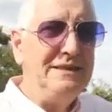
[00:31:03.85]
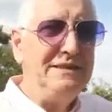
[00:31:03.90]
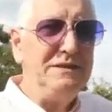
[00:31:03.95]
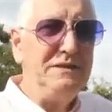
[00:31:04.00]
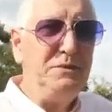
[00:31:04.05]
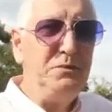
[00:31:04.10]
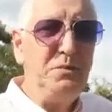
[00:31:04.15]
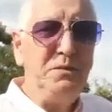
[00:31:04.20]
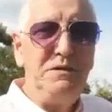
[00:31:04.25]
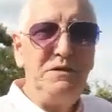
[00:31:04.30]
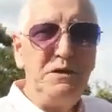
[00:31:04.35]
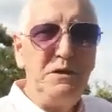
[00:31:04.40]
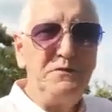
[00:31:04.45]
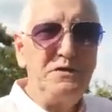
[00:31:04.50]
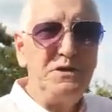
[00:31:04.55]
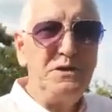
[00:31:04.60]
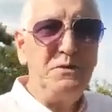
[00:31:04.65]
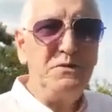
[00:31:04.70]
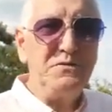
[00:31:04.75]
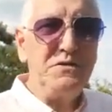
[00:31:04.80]
You know, we're in
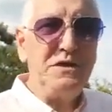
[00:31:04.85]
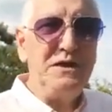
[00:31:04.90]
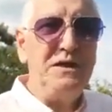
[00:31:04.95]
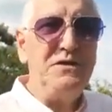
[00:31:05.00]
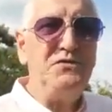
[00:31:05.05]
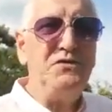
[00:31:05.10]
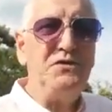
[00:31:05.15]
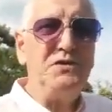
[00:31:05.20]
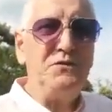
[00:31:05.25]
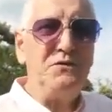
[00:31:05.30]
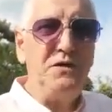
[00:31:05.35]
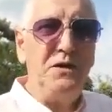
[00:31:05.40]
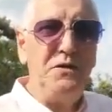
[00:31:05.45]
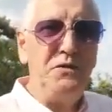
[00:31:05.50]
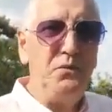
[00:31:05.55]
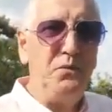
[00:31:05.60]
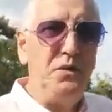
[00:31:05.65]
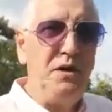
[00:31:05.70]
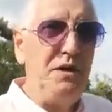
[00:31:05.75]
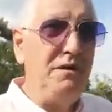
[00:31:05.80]
over 200 countries
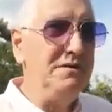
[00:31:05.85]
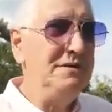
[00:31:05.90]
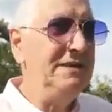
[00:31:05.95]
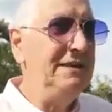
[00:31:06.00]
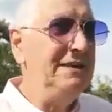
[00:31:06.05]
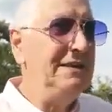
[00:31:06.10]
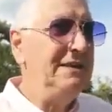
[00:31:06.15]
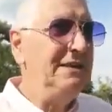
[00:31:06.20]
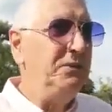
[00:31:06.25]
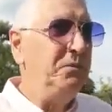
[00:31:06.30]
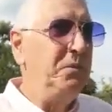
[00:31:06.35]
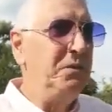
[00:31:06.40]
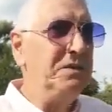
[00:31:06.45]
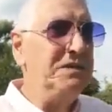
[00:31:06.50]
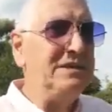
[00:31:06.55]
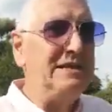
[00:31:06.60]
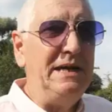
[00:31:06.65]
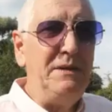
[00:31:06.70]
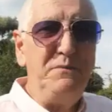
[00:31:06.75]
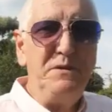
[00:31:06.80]
around the world.
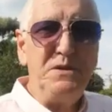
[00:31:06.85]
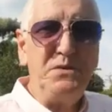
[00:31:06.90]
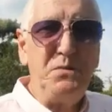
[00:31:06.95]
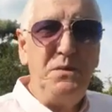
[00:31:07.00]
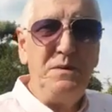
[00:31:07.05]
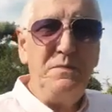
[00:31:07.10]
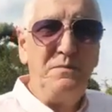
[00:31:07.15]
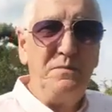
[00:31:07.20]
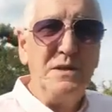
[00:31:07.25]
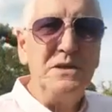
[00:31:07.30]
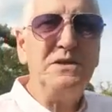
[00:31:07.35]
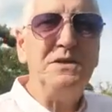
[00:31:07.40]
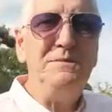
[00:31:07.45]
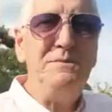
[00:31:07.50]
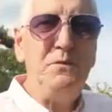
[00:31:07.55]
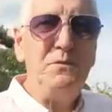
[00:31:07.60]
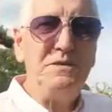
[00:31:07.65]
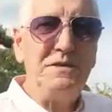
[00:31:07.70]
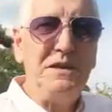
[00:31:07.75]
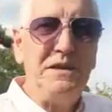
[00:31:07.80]
We're established. We're a
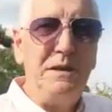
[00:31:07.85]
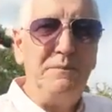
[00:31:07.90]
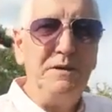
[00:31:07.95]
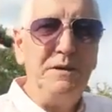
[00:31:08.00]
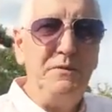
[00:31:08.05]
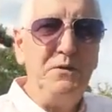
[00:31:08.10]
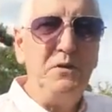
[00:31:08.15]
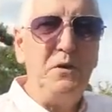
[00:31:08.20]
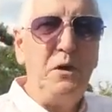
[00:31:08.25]
bricks and mortar company.